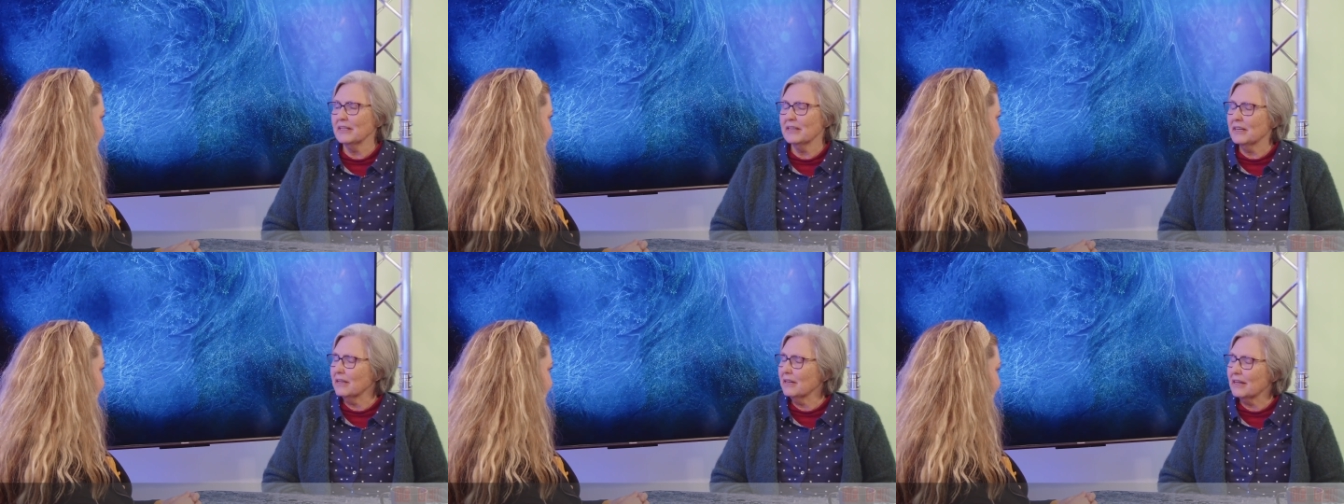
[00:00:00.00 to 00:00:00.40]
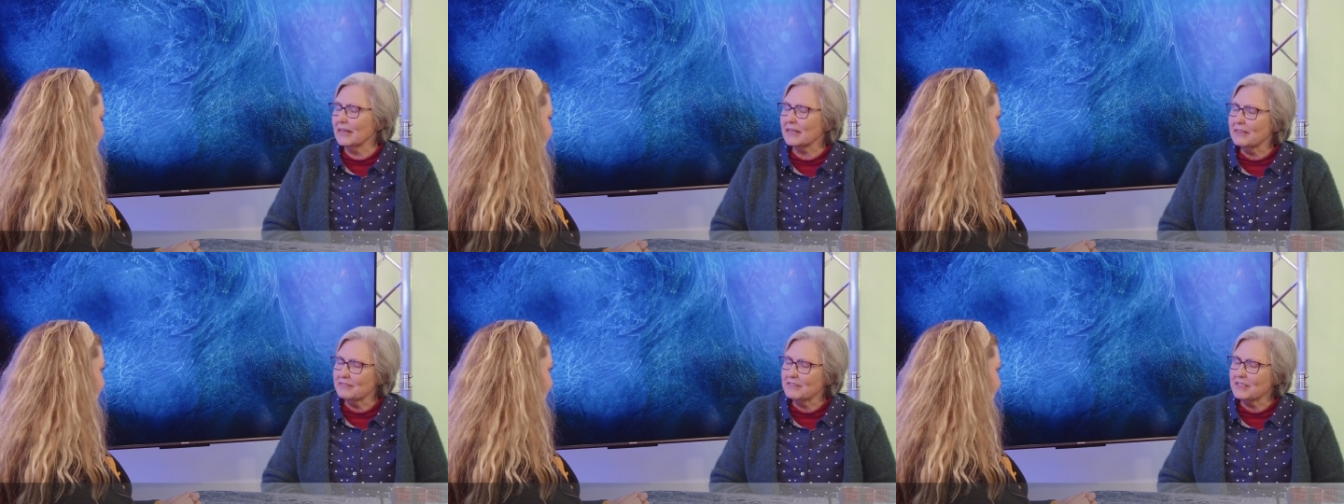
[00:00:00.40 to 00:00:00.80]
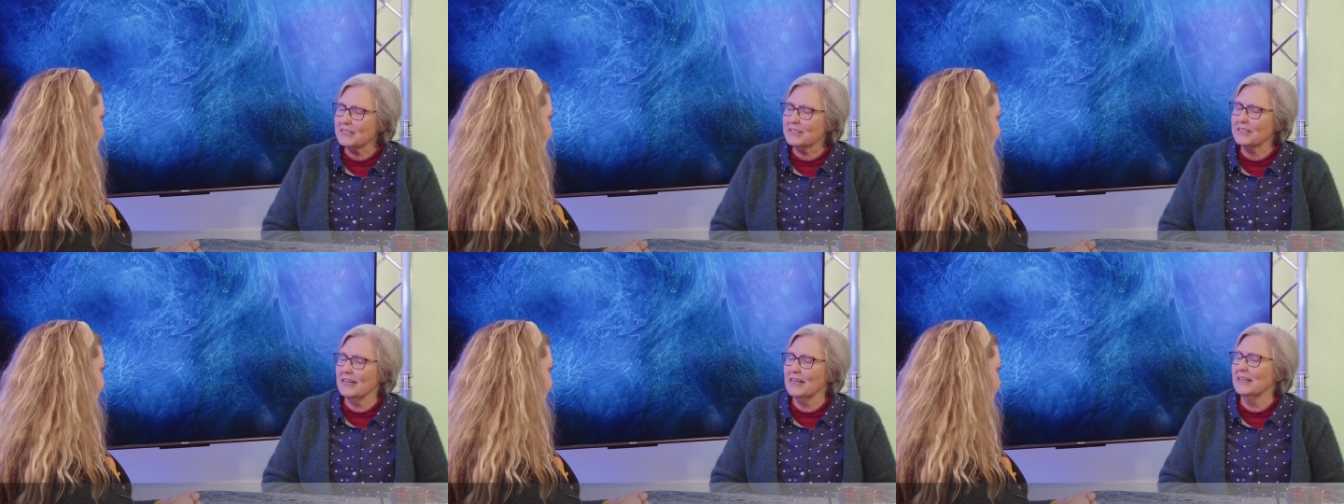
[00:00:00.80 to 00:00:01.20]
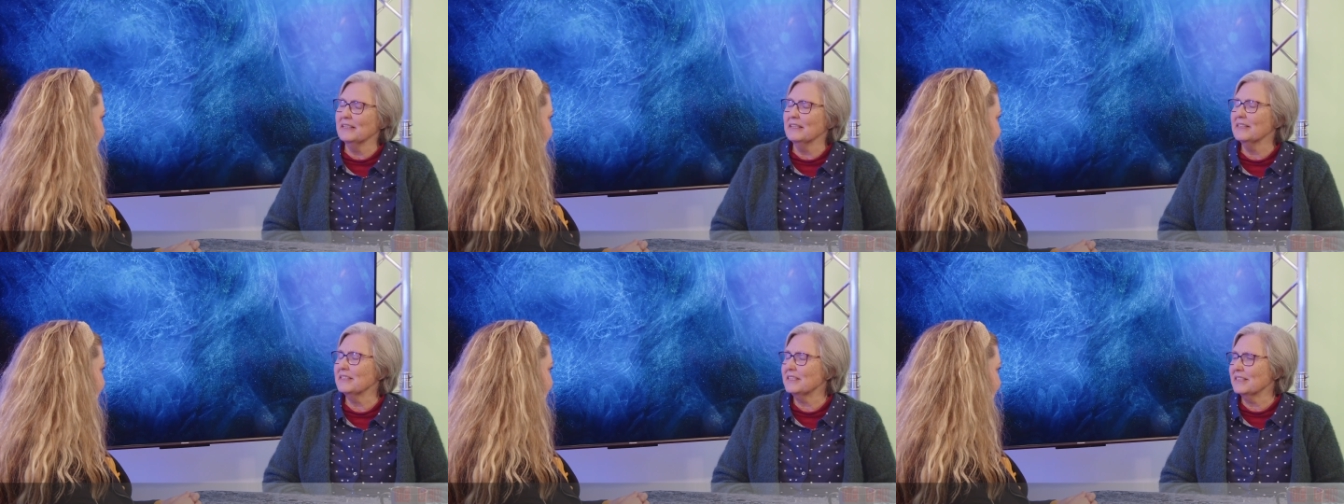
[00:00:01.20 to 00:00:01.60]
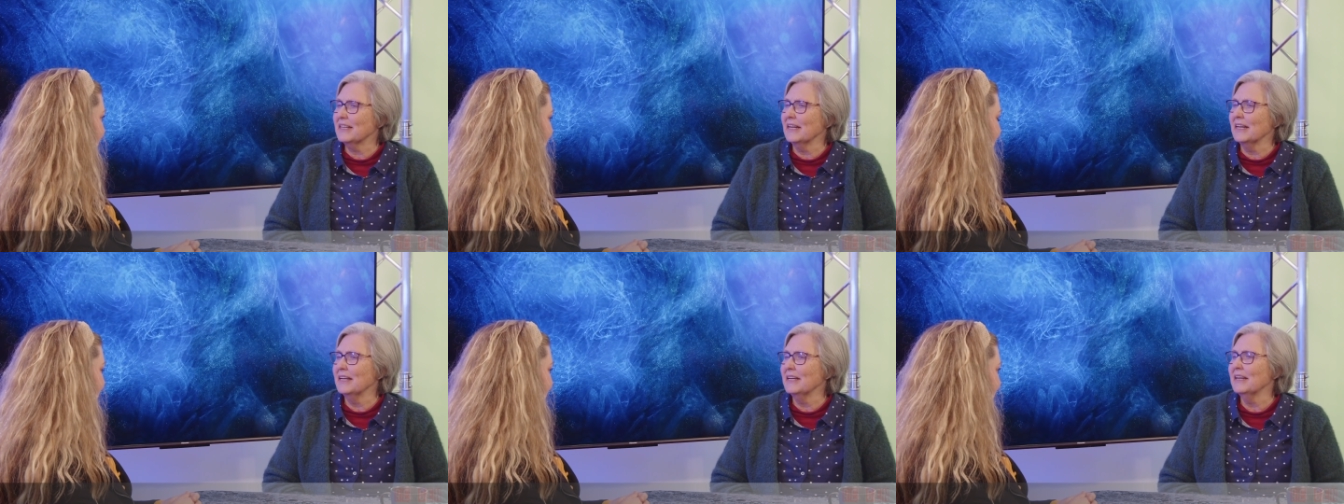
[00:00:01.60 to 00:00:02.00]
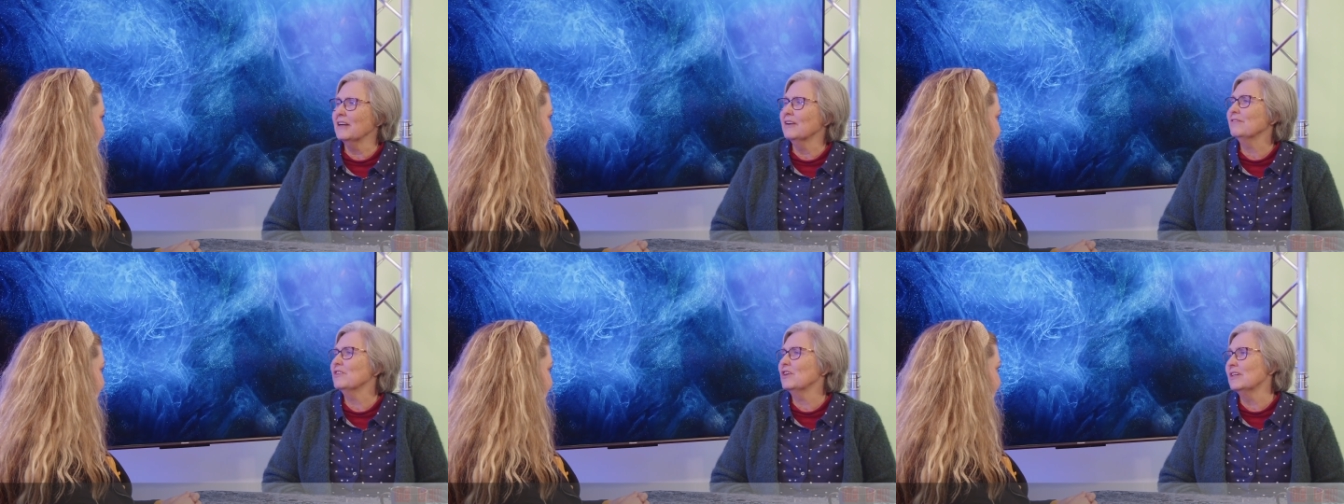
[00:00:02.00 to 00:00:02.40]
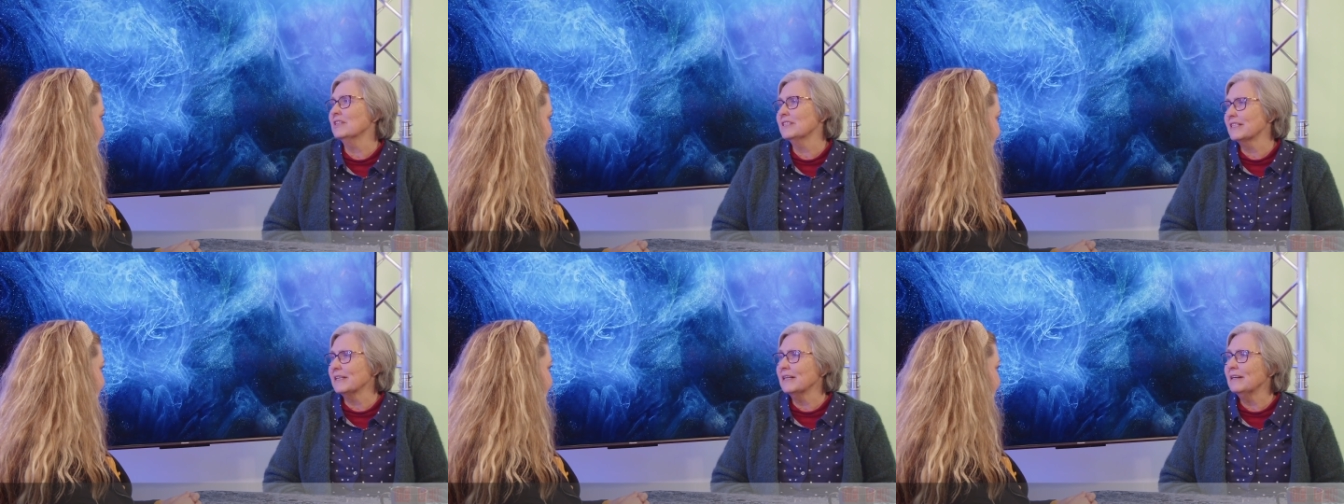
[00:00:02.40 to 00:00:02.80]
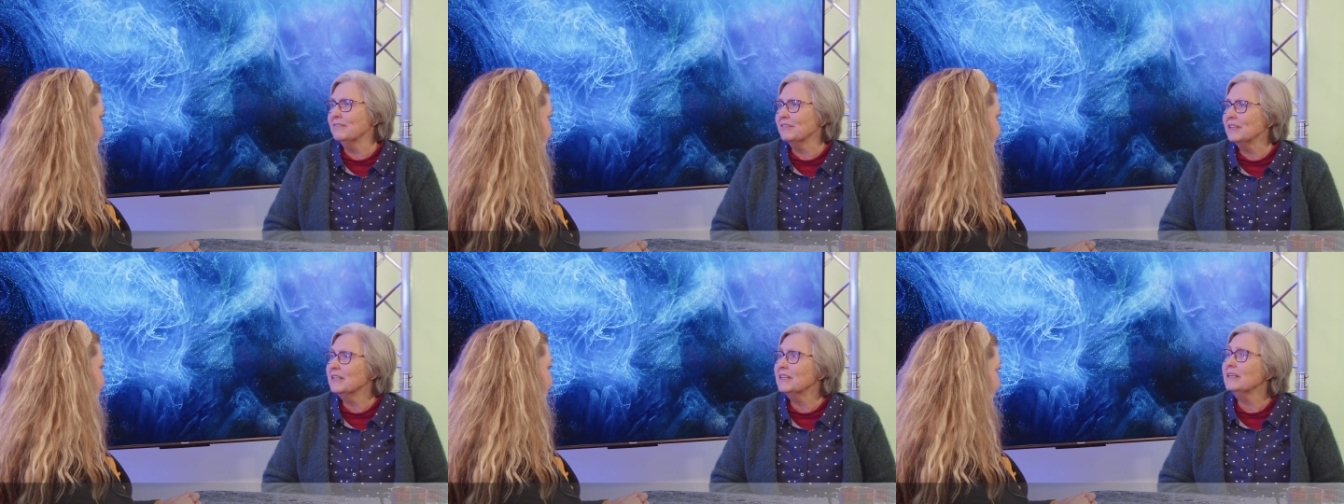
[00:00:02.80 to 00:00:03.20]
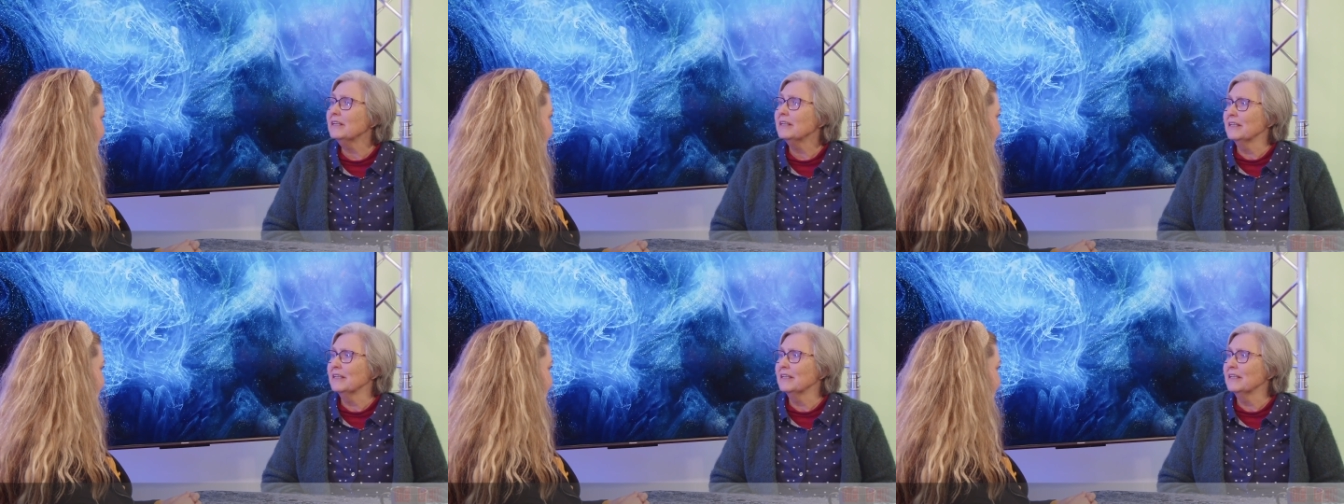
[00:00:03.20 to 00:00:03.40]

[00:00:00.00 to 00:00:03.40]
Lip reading: And it gives us the understanding of God's love in it